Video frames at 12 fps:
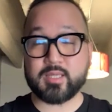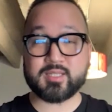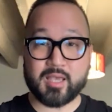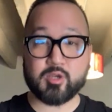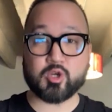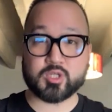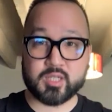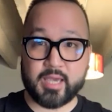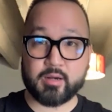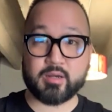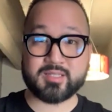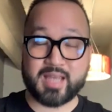ten years
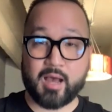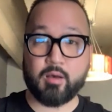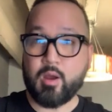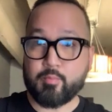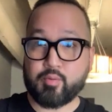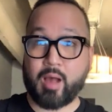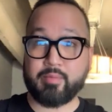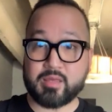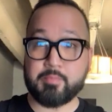later, it's now probably the